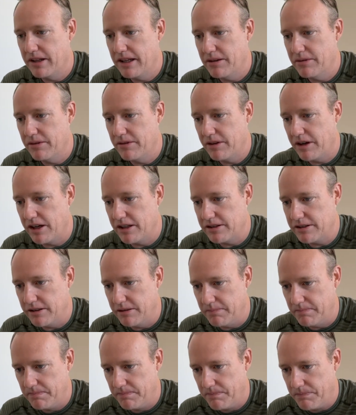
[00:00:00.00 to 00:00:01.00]
That was
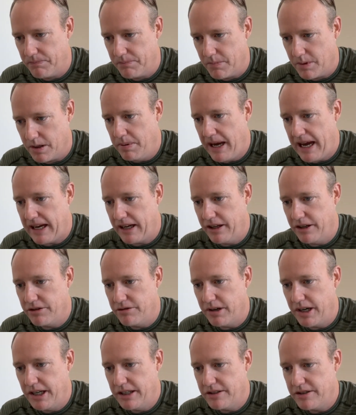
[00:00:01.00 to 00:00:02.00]
awesome. Package
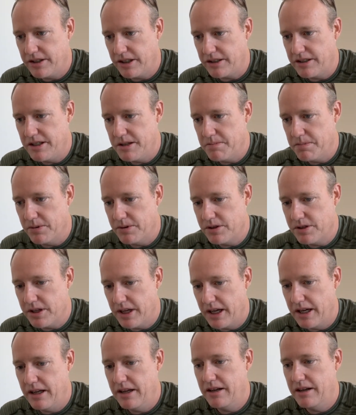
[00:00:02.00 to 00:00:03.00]
rate,
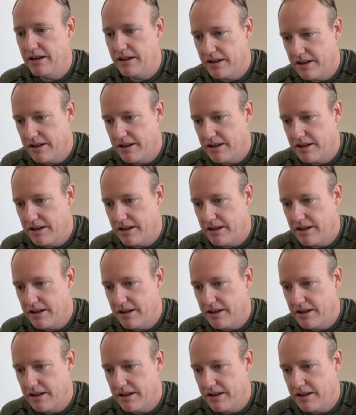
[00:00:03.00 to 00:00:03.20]
60%.